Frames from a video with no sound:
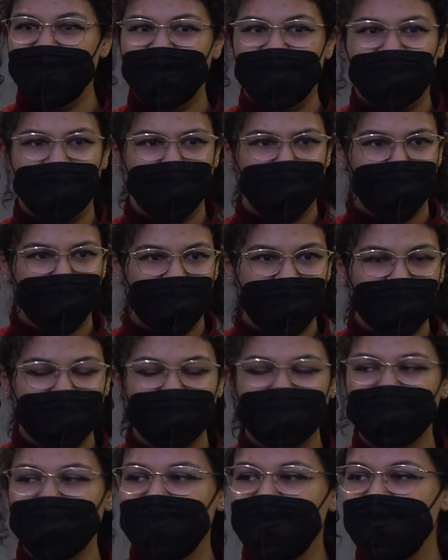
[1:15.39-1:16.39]
I
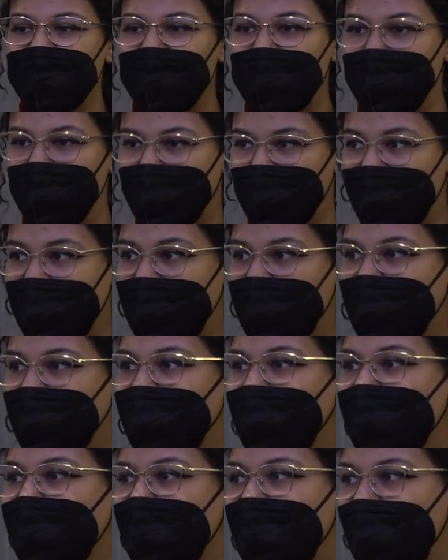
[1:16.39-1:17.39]
break and break
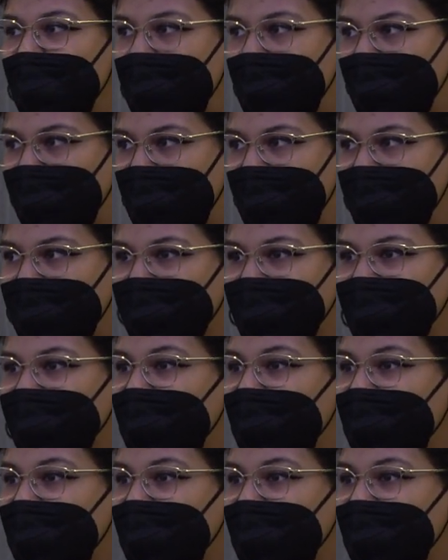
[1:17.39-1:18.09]
and break.